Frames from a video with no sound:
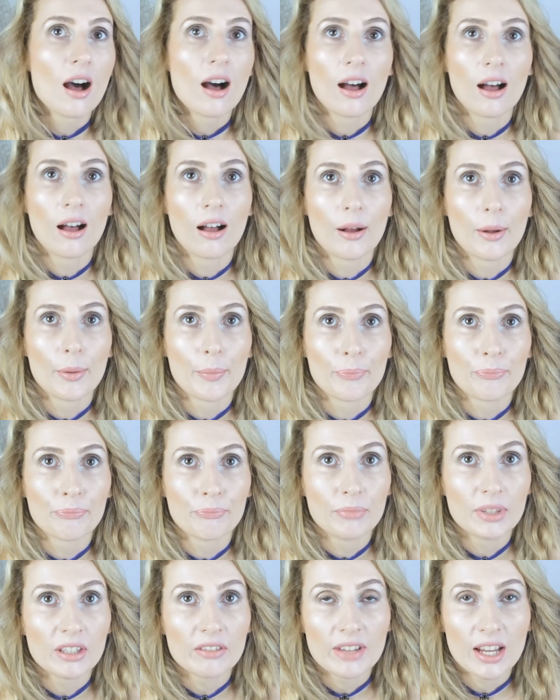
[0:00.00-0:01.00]

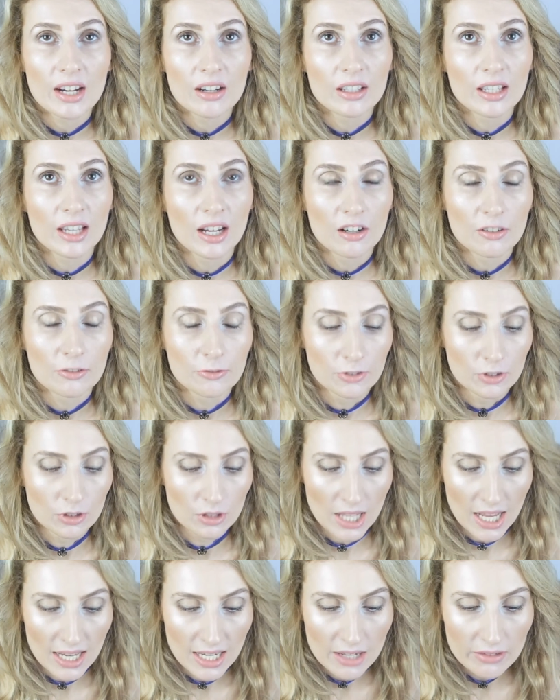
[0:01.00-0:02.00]
Um, be very
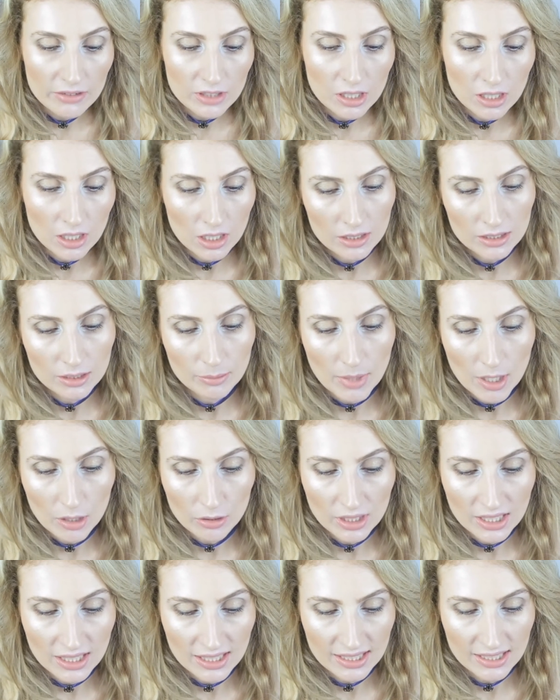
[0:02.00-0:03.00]
careful. I never heard
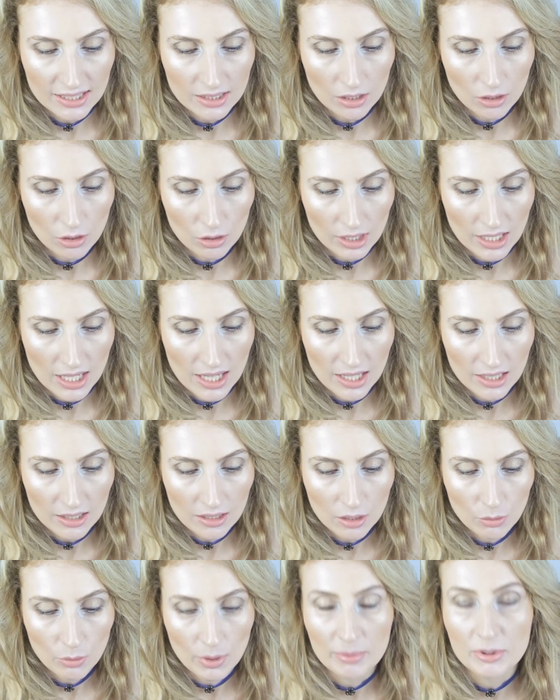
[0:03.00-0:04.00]
about this online
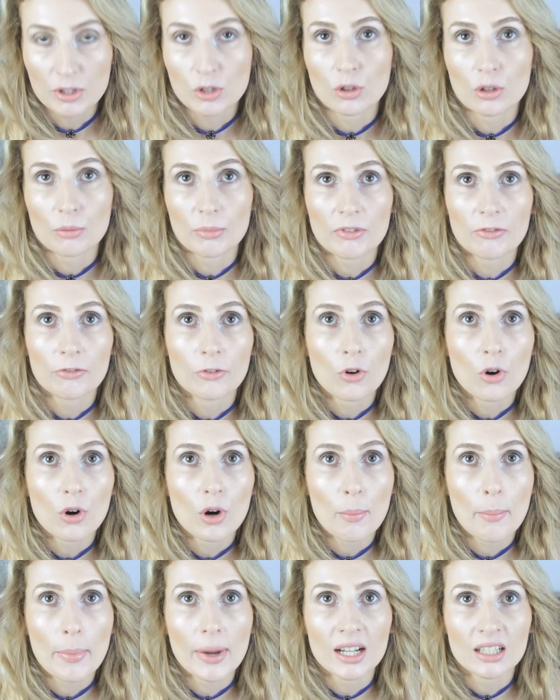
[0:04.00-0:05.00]
web store
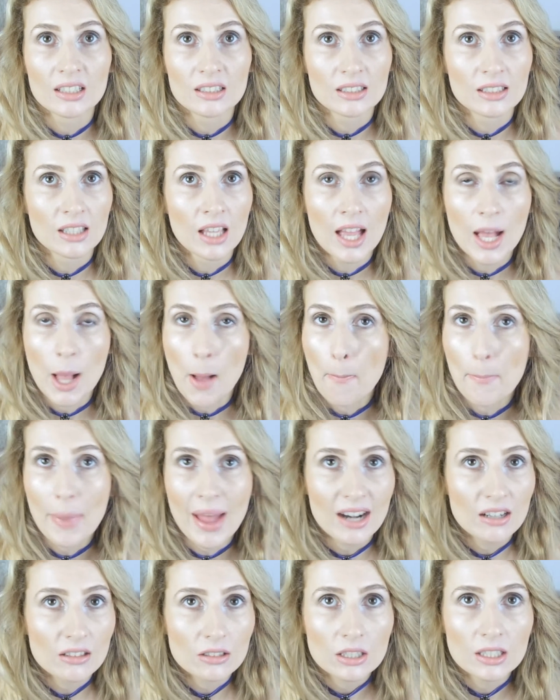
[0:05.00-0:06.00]
before, but
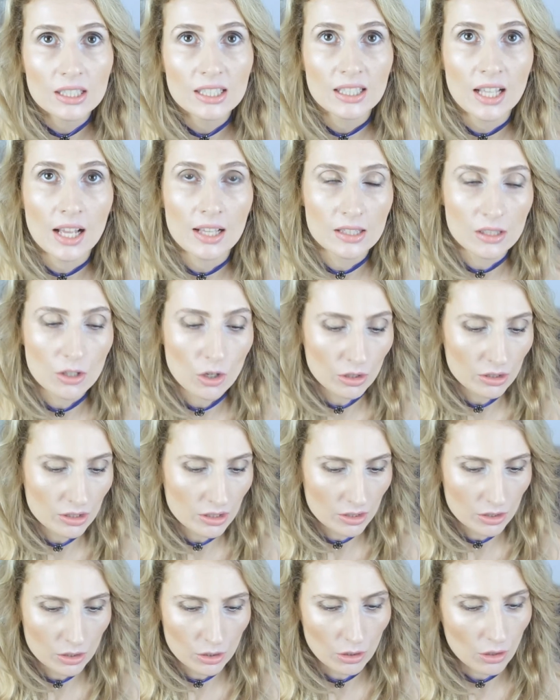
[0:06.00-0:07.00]
apparently it has got
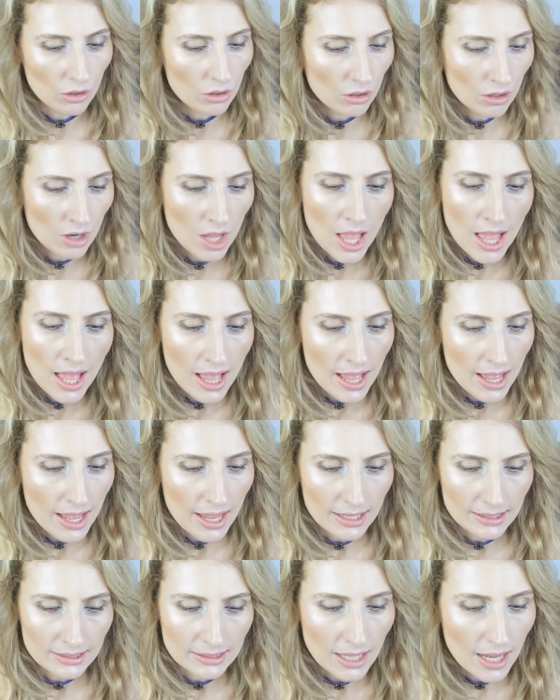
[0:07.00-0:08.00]
a store
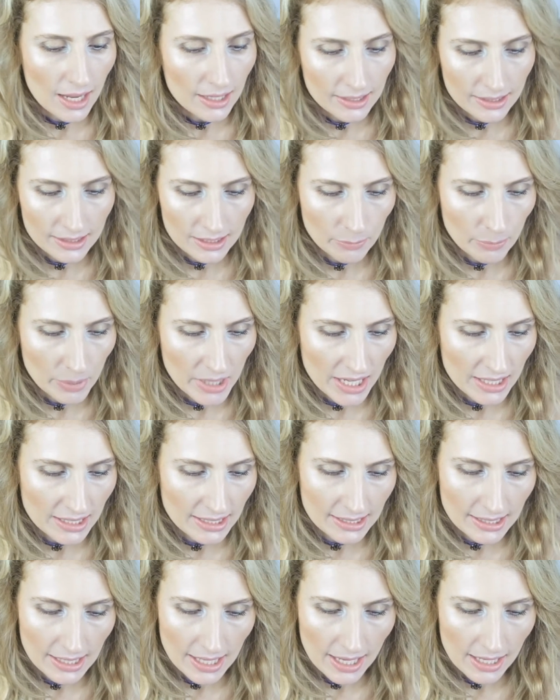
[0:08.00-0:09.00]
at AliExpress,
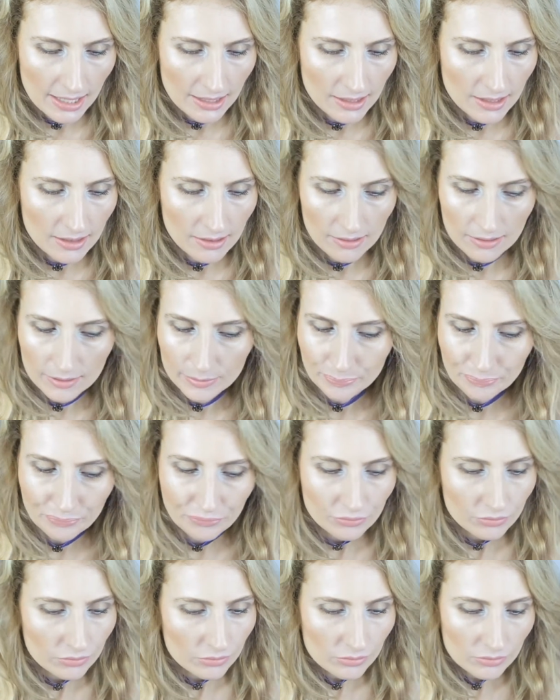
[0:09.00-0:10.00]
and um,
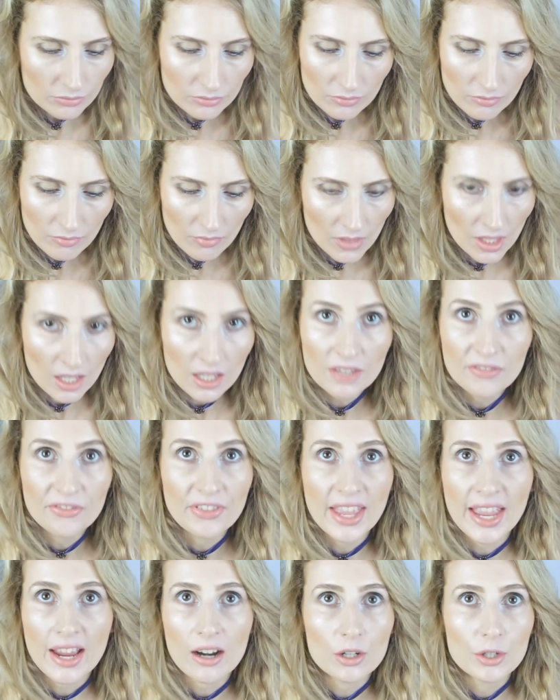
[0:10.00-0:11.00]
if
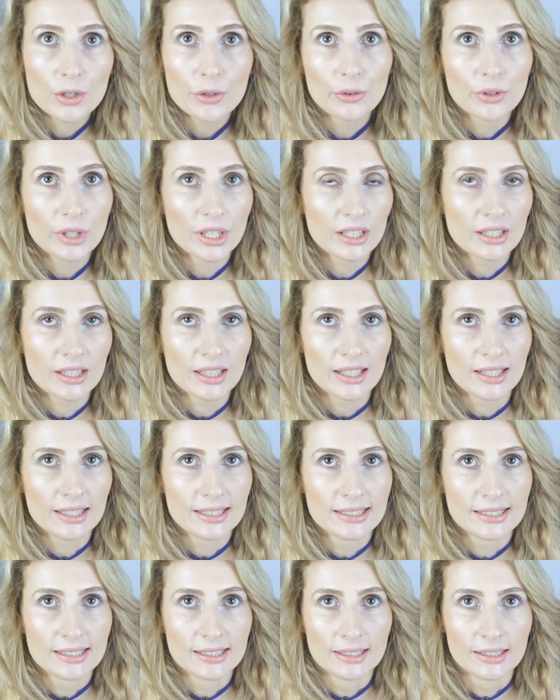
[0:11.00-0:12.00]
they are doing this
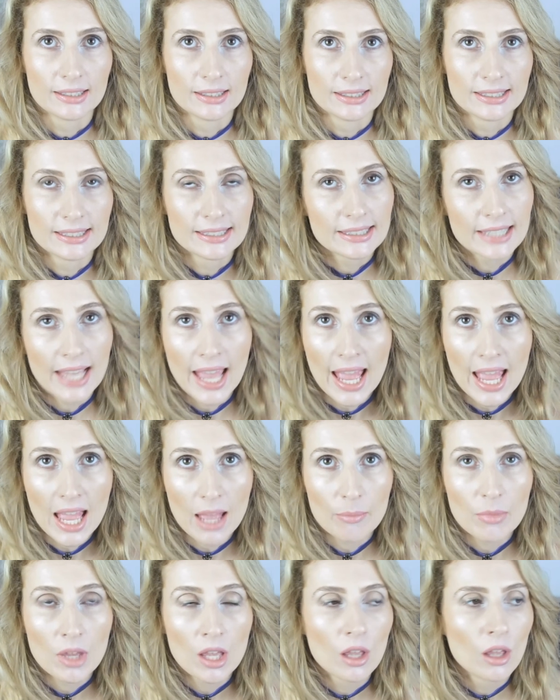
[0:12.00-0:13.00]
uh,
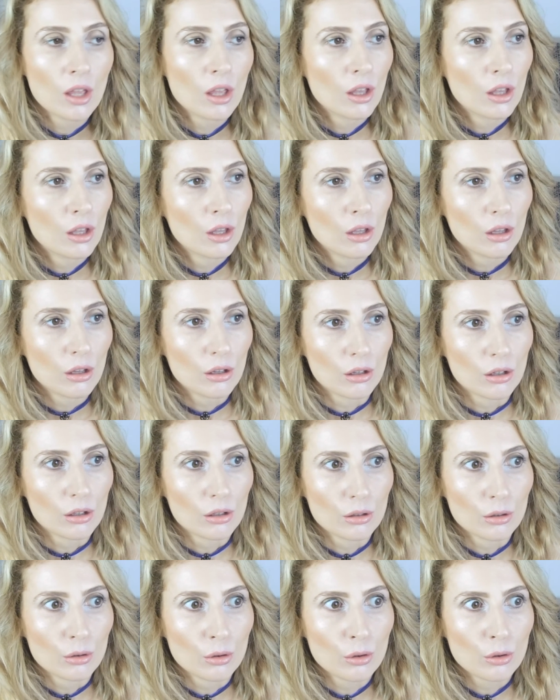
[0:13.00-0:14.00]
scam, Uh,
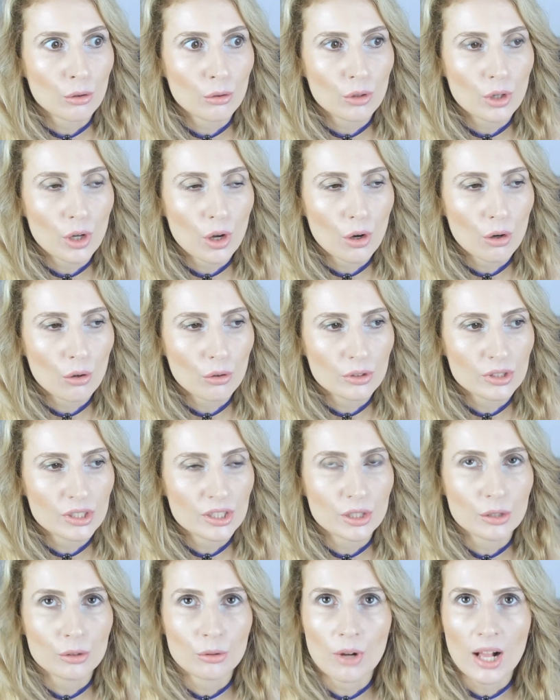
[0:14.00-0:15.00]
who knows
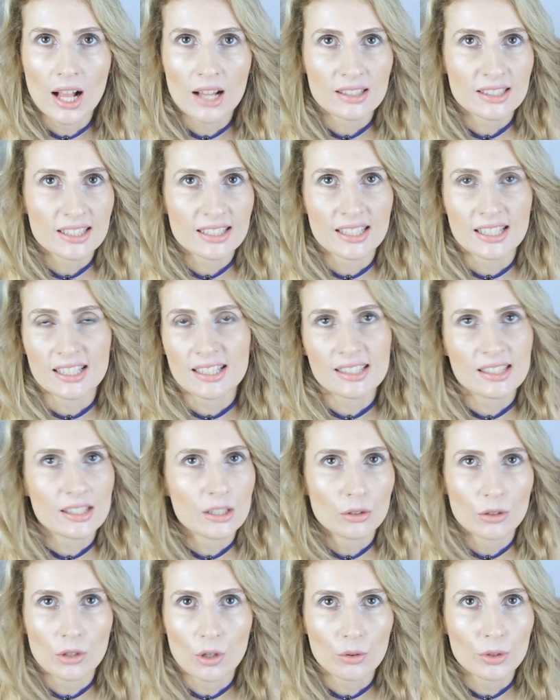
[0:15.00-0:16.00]
who else is,
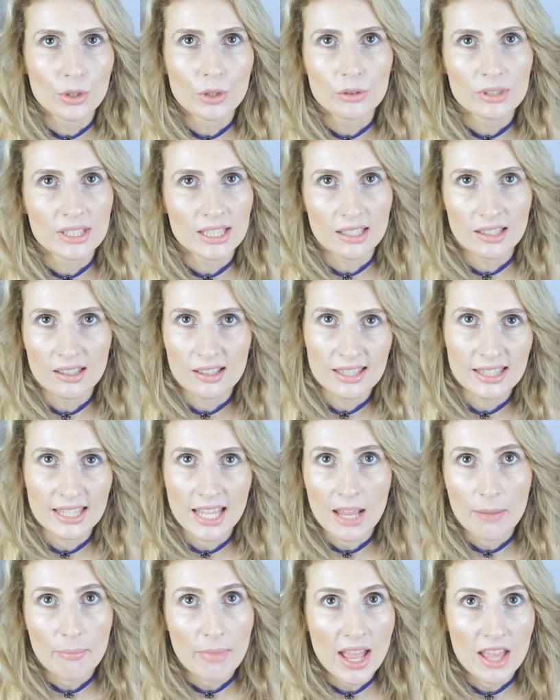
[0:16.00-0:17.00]
you know, using the
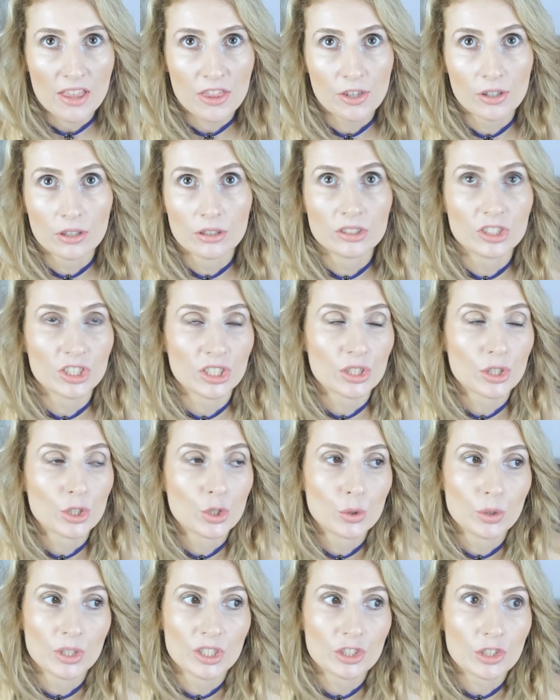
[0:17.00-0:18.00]
same method just
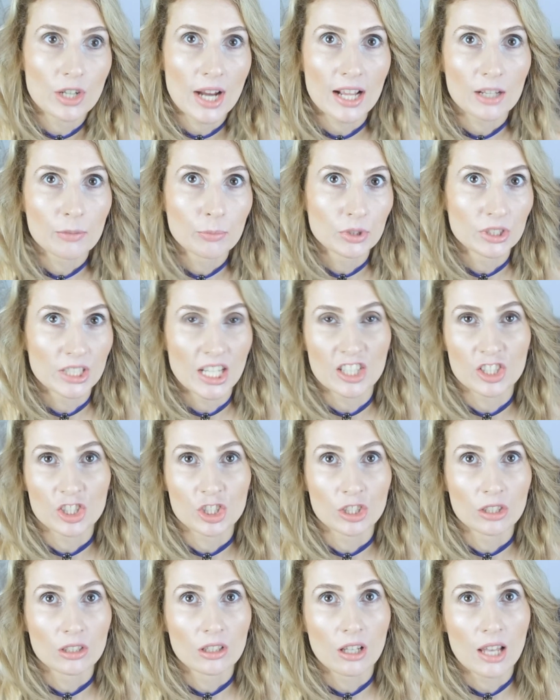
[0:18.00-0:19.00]
to attract
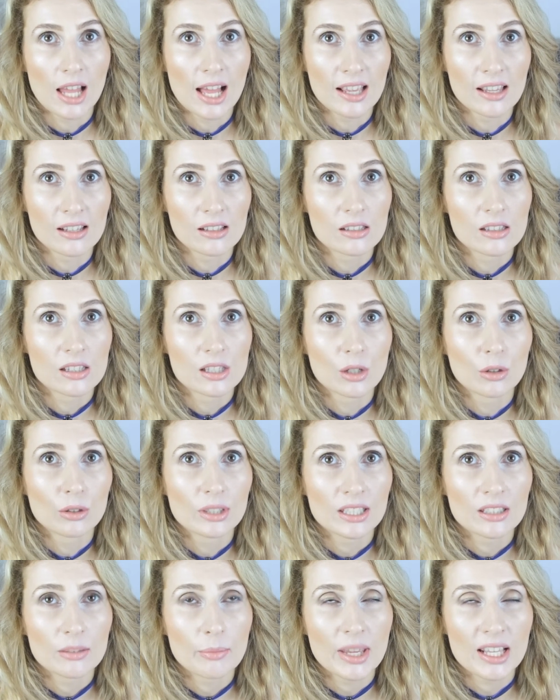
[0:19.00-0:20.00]
potential clients. So
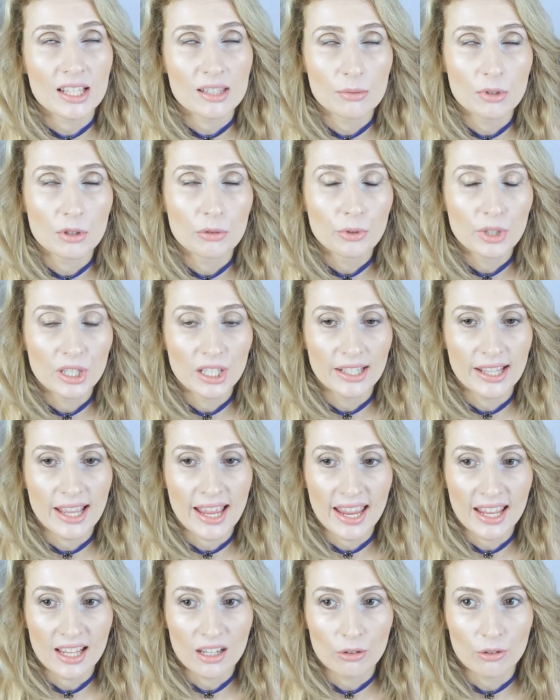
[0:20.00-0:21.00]
that makes me really
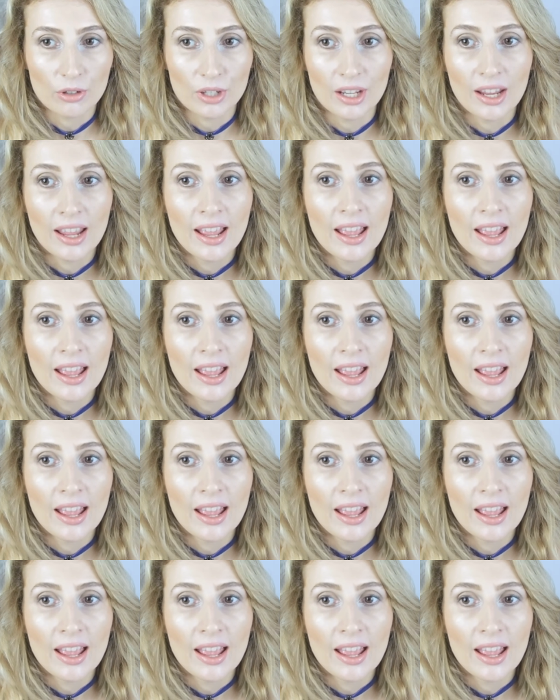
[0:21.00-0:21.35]
angry.